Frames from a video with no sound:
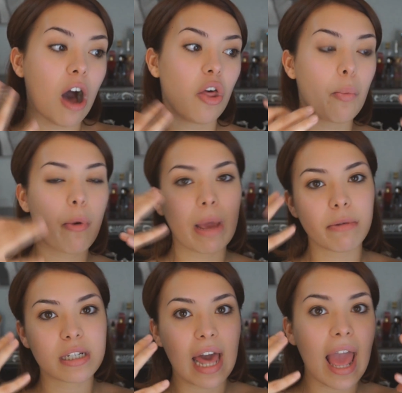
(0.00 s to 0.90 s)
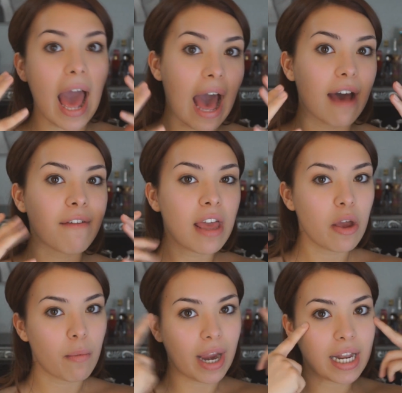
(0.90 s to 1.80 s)
all the primers I have
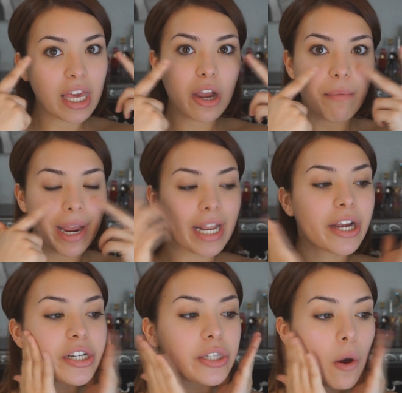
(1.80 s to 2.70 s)
right here.